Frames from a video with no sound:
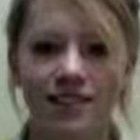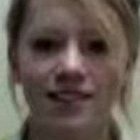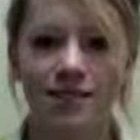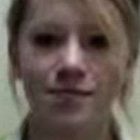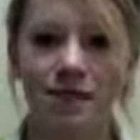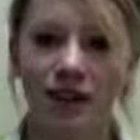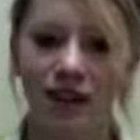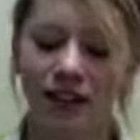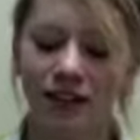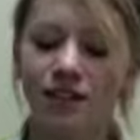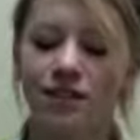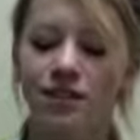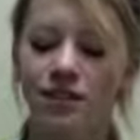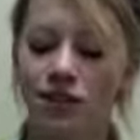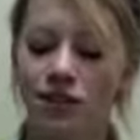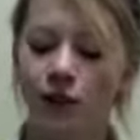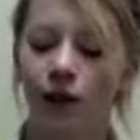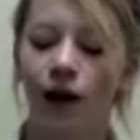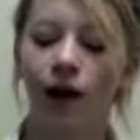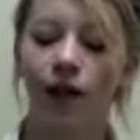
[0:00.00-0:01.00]
to me,
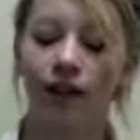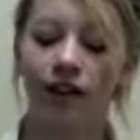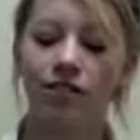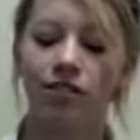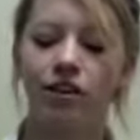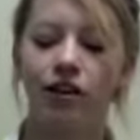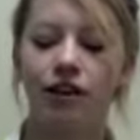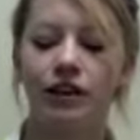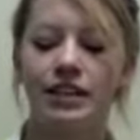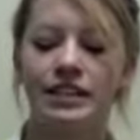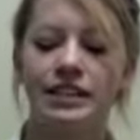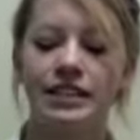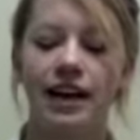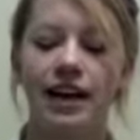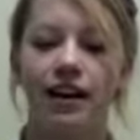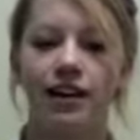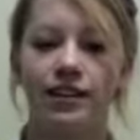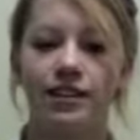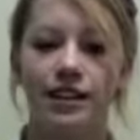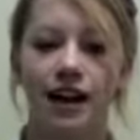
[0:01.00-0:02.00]
so I'll leave the green sign
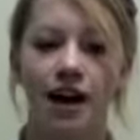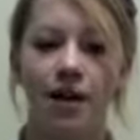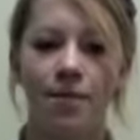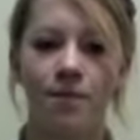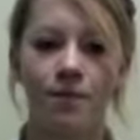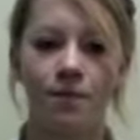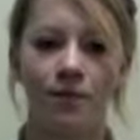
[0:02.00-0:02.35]
on top.